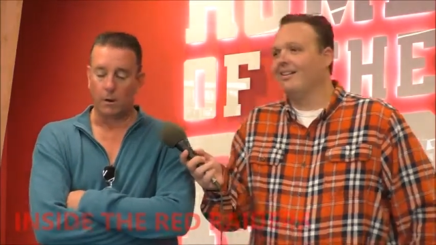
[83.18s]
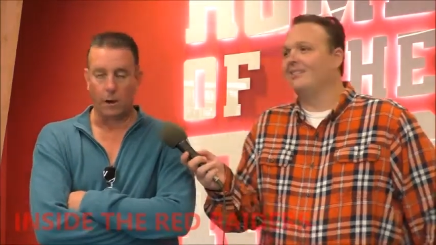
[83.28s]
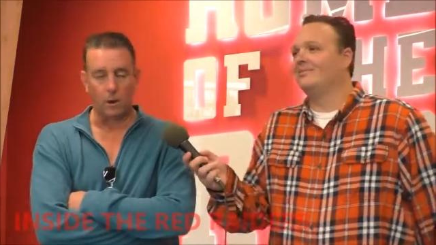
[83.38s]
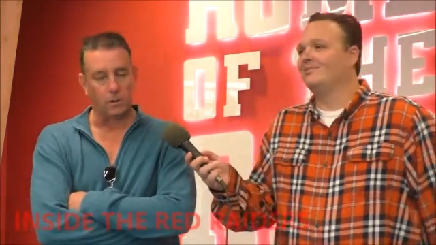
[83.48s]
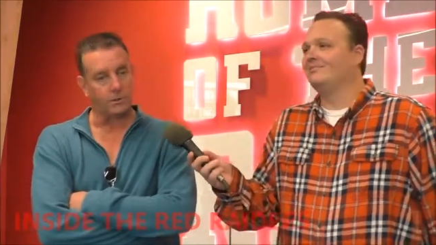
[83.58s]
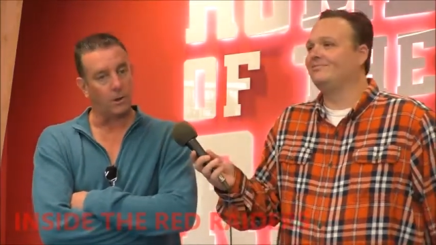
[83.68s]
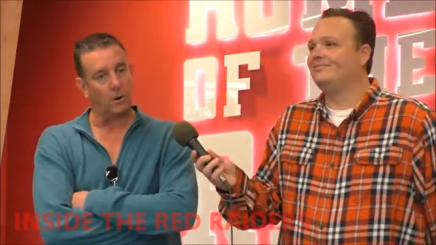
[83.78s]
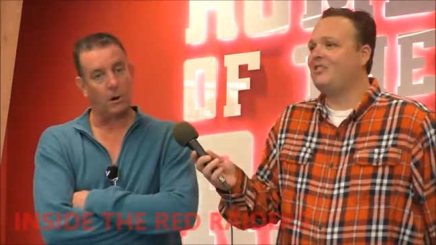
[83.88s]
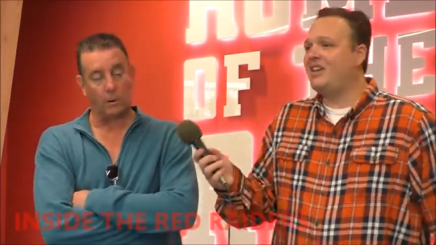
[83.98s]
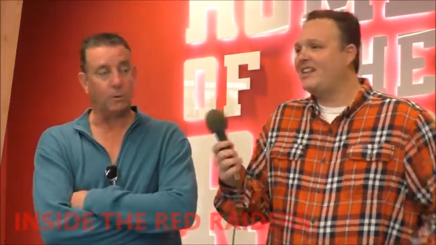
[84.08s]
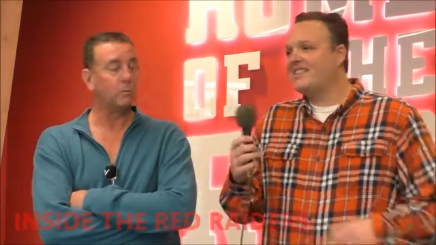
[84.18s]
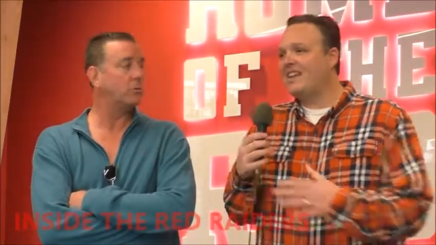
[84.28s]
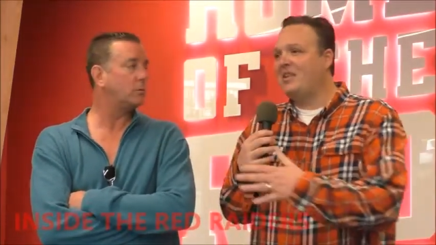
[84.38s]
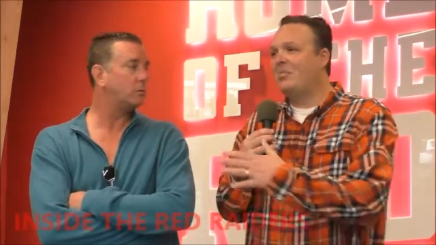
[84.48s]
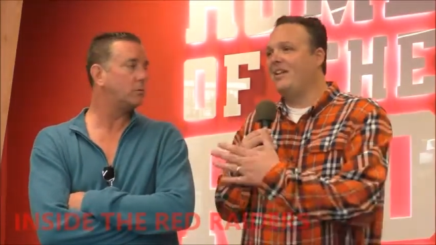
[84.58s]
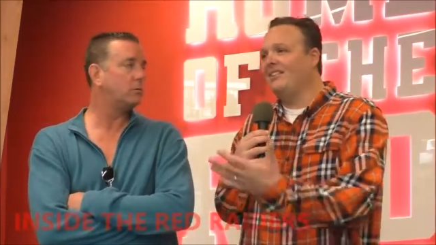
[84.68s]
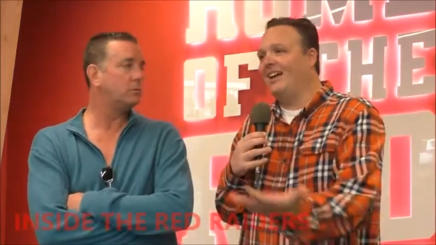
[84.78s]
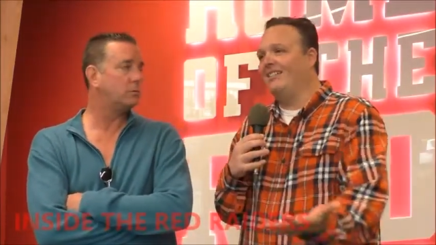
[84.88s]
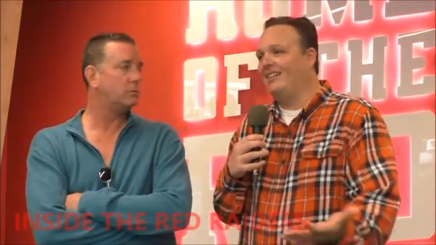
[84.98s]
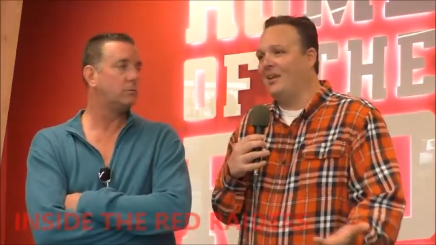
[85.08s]
Speaker 1: you know, so you can't was, take
Speaker 2: anybody
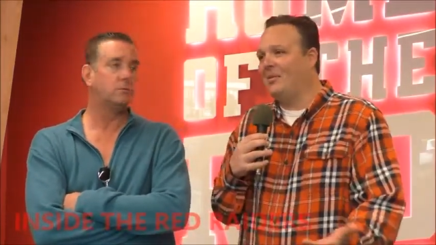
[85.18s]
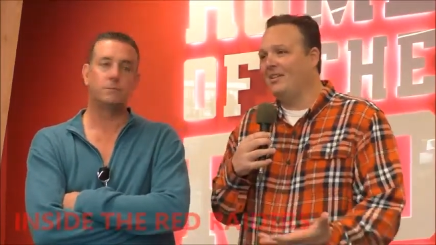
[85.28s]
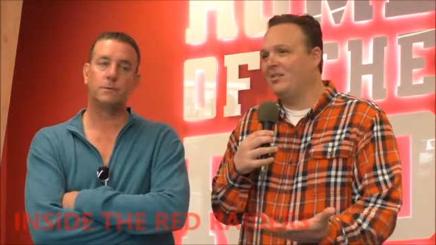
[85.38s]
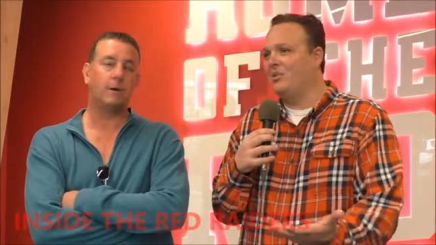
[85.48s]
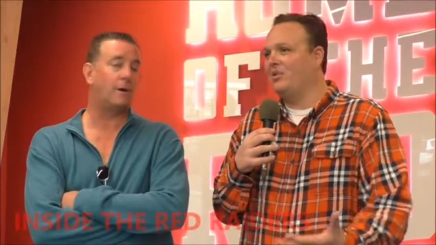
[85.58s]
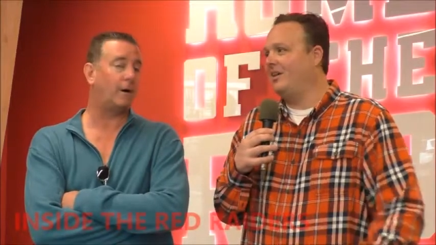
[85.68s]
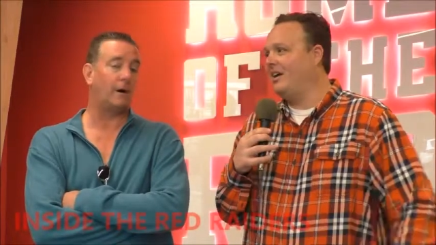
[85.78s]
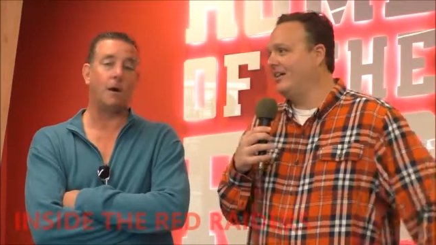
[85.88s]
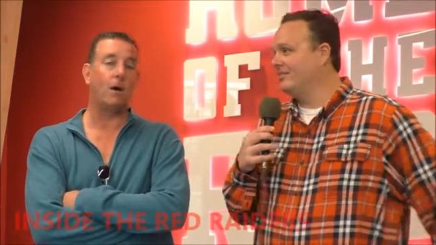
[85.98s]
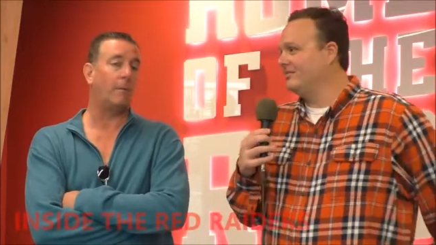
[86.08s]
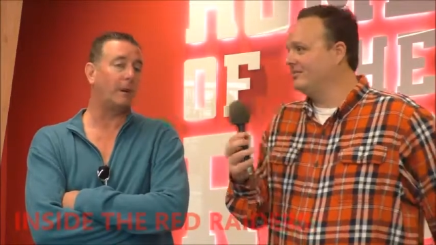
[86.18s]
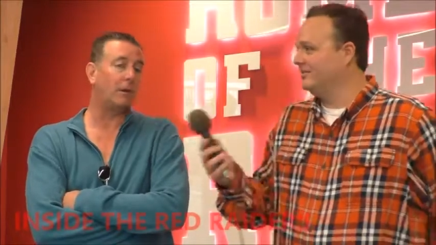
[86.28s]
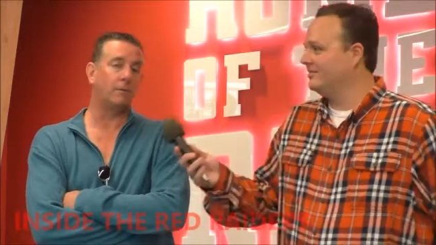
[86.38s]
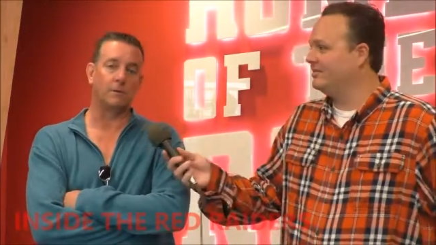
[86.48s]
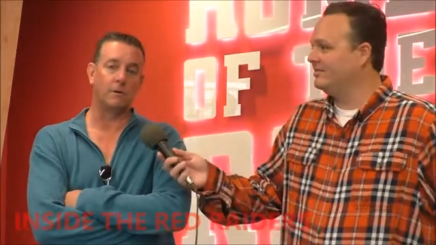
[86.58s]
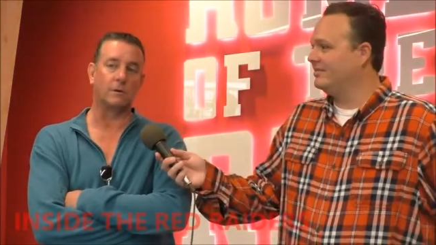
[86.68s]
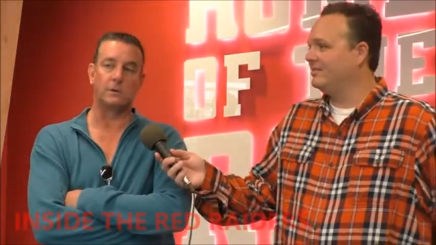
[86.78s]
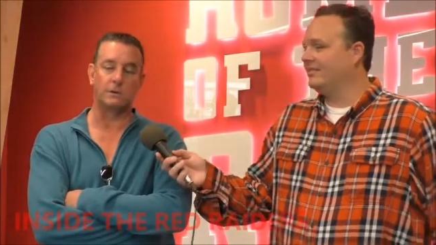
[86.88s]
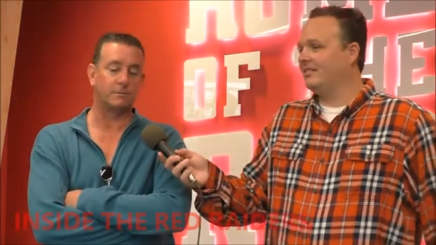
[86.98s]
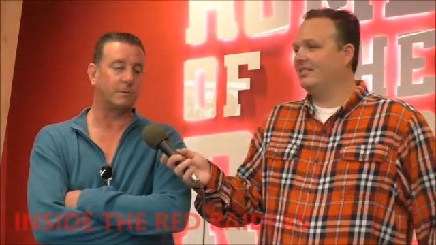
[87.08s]
lightly. I mean, come no, on. I, no.
Speaker 1: I, mean, look,
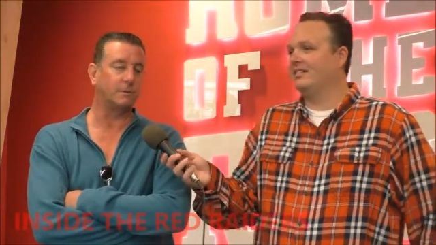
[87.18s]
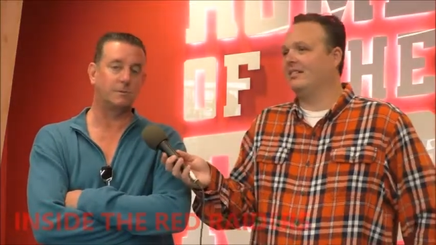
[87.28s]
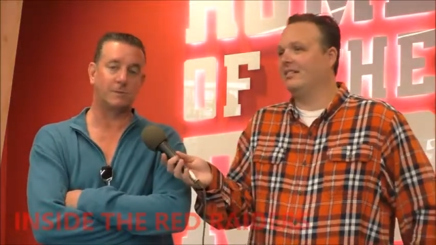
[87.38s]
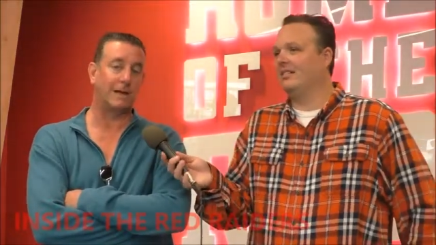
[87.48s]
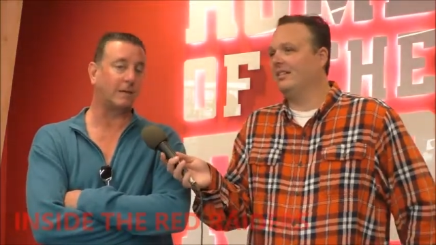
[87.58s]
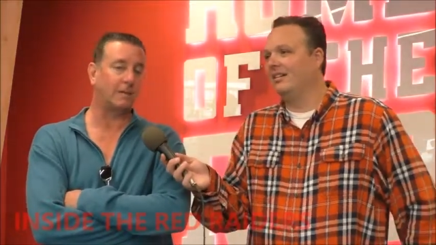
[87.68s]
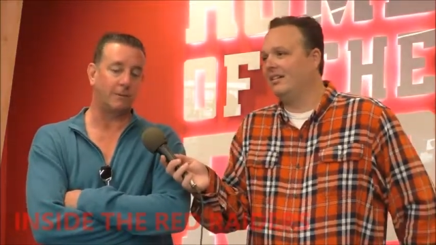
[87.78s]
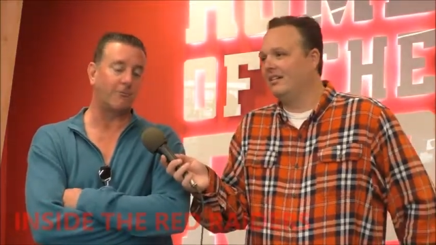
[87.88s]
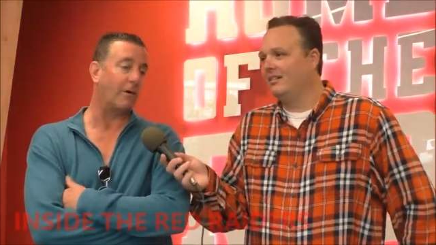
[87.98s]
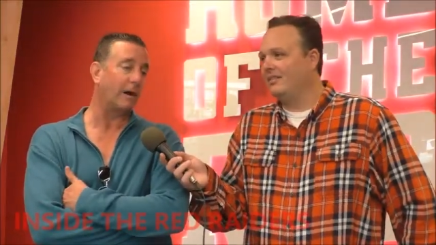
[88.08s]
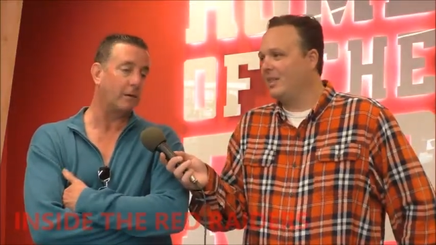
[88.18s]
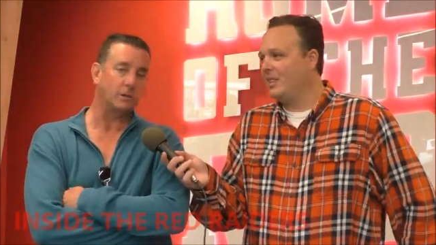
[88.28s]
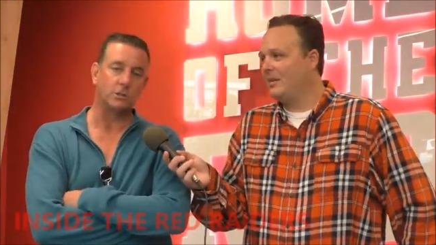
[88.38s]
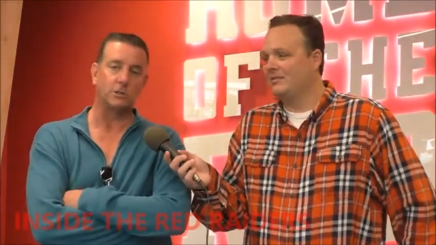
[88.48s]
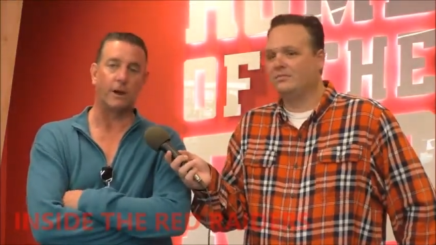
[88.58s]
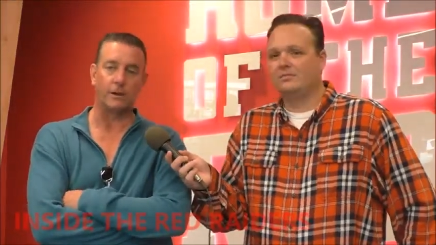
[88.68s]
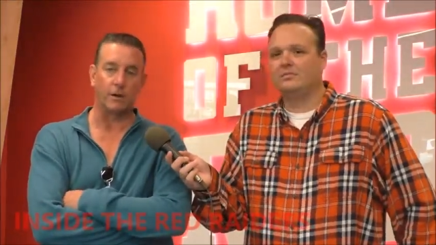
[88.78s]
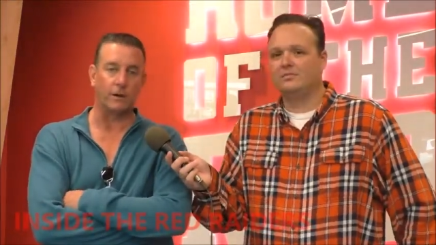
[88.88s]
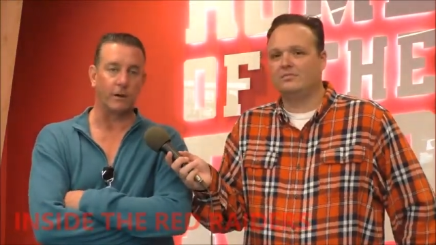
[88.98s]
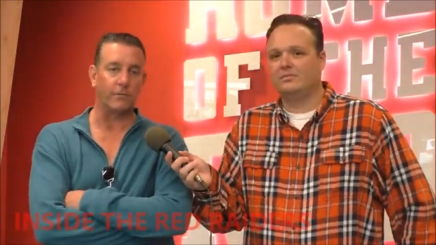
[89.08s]
this this tech team, frankly, is just not
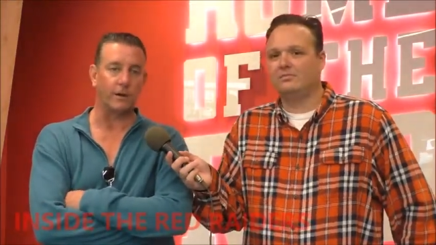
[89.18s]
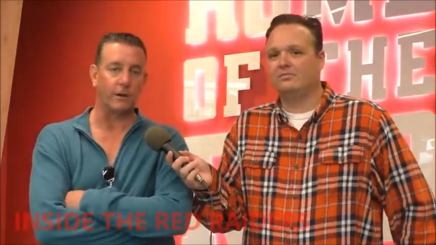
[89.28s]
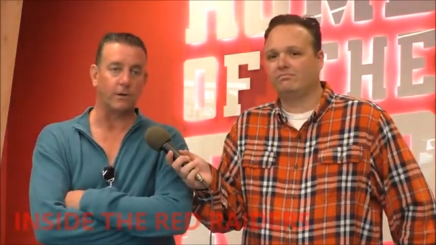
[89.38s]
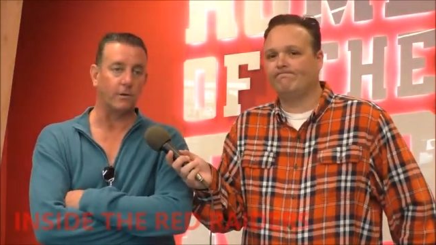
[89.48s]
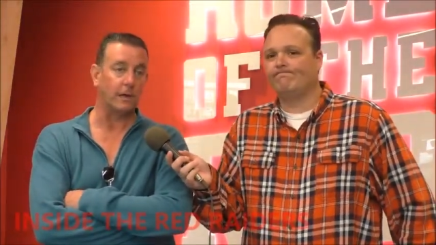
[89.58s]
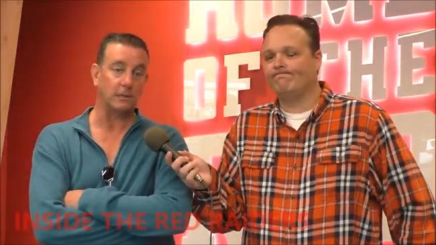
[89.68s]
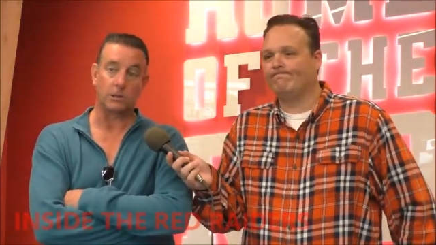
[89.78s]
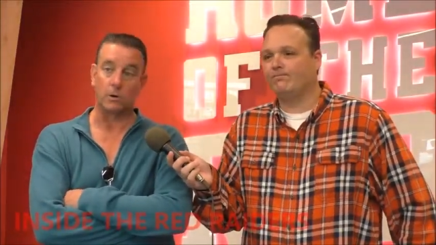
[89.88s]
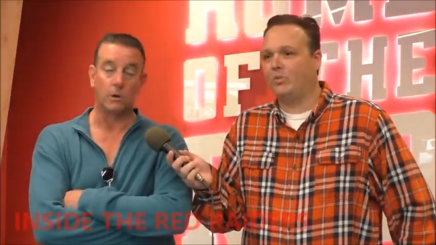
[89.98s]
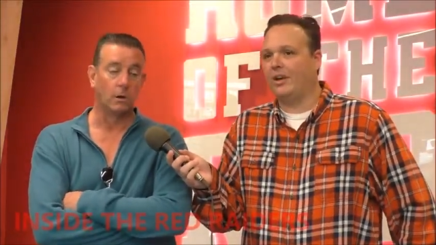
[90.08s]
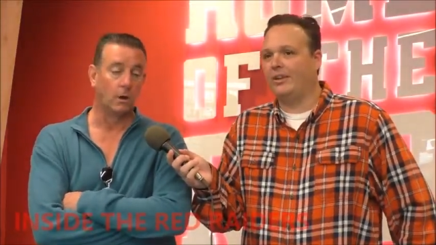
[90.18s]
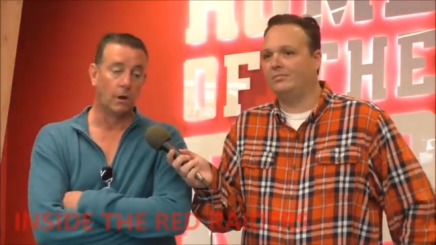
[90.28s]
good enough that it can do that. So right.